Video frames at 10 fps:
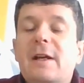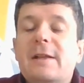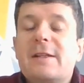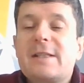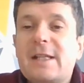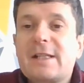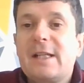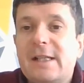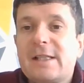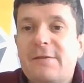The
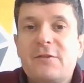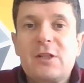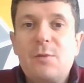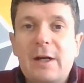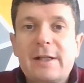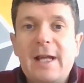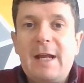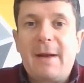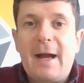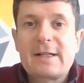1671
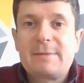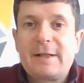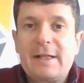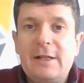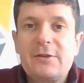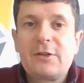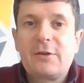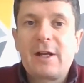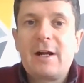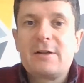Game Act made hunting on
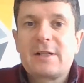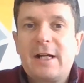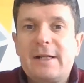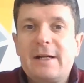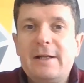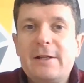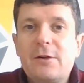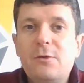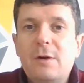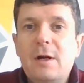enclosed land
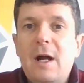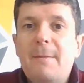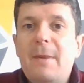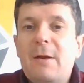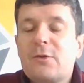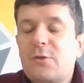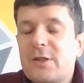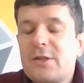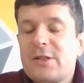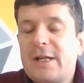illegal, but it was
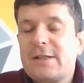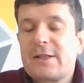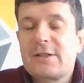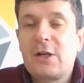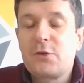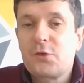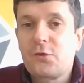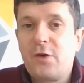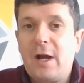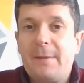also seen as a social
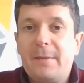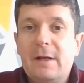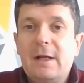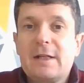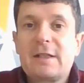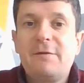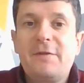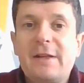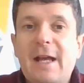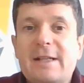crime,
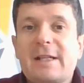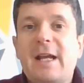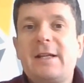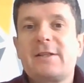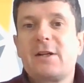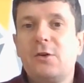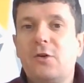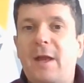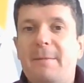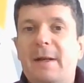something that is against the
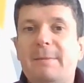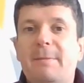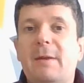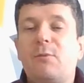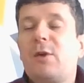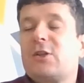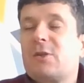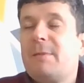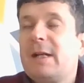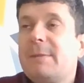law but which
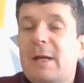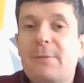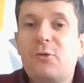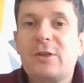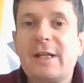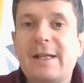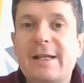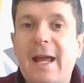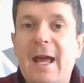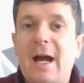many people didn't
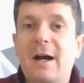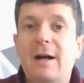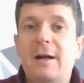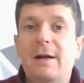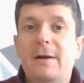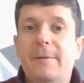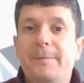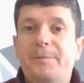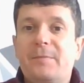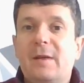care
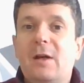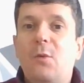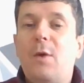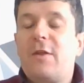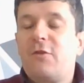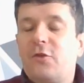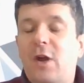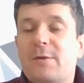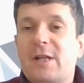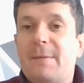whether or not
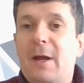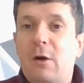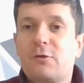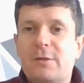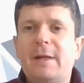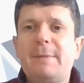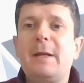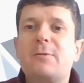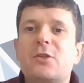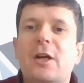it was upheld. So many
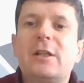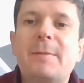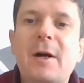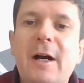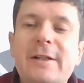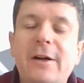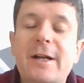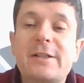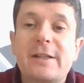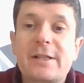people turned a blind eye
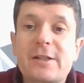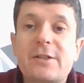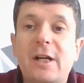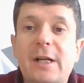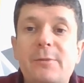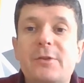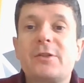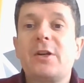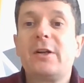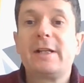to this and certainly wouldn't
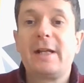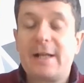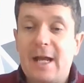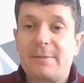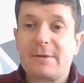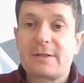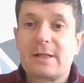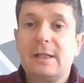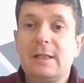turn in their neighbours